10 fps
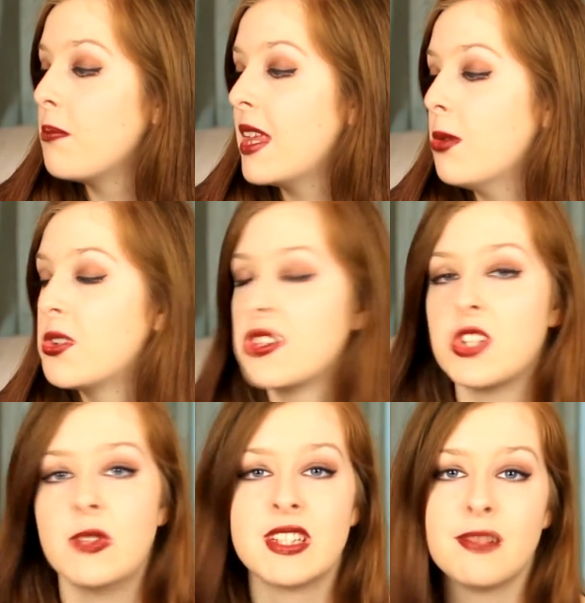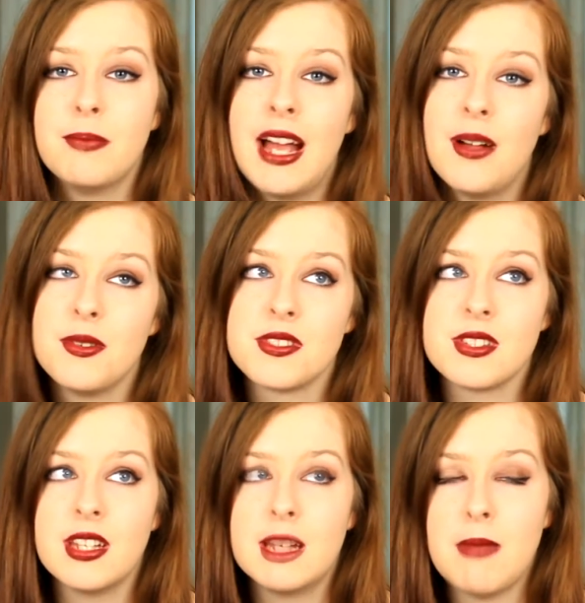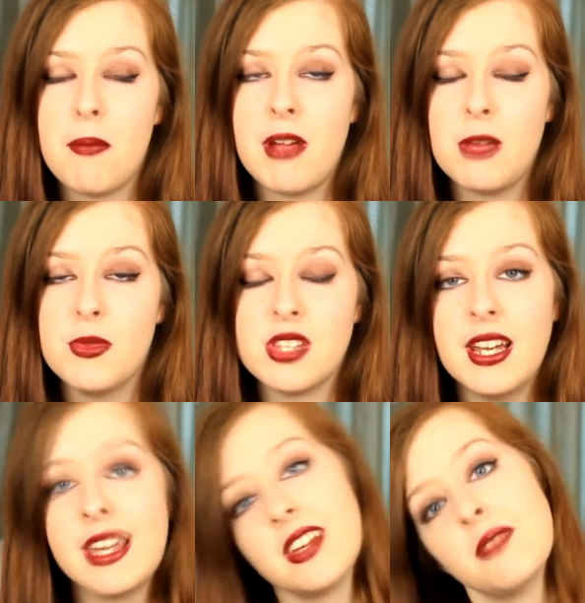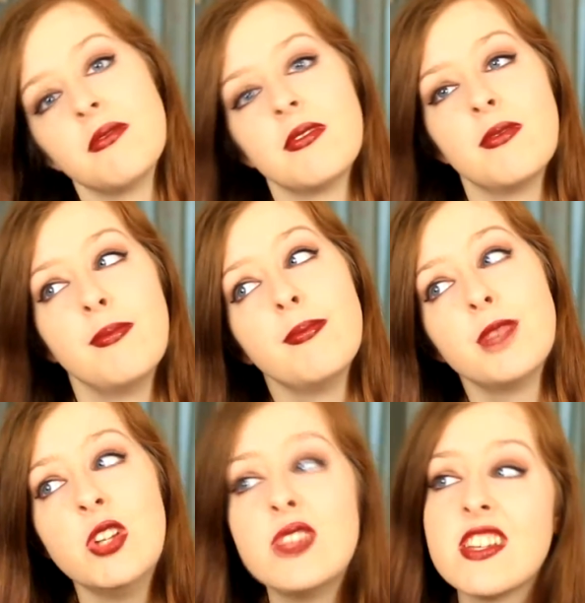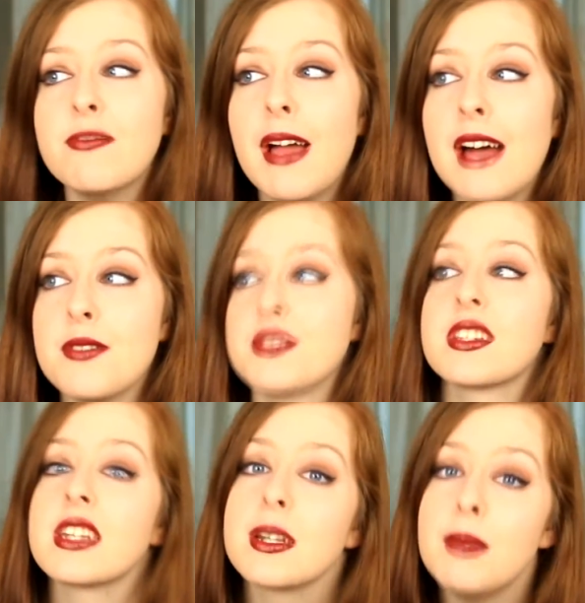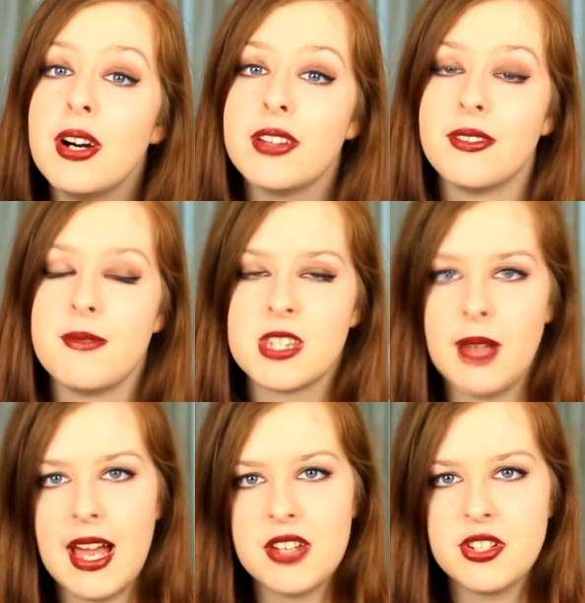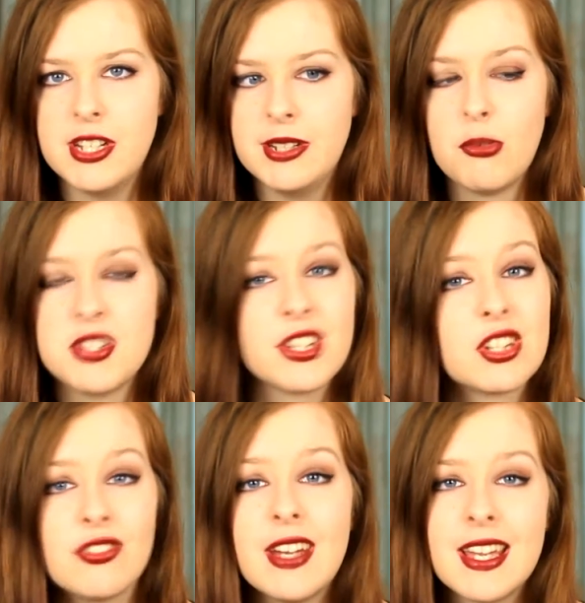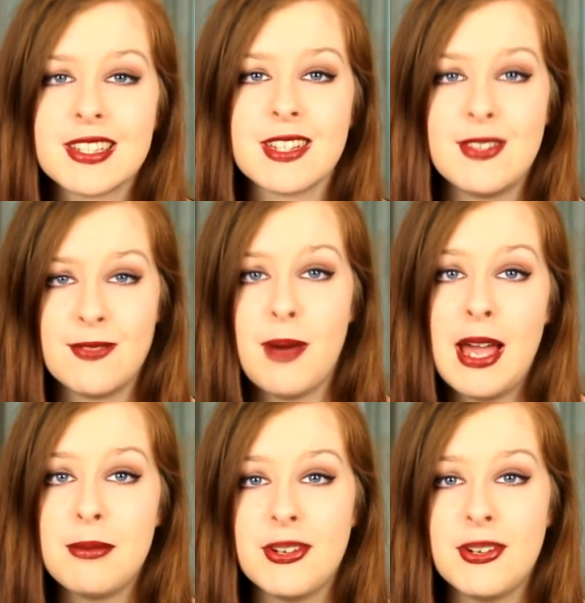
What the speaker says: It was just £2 for £7 and my brain was like, £2 for £7, come on, so I had to, which is a great excuse for buying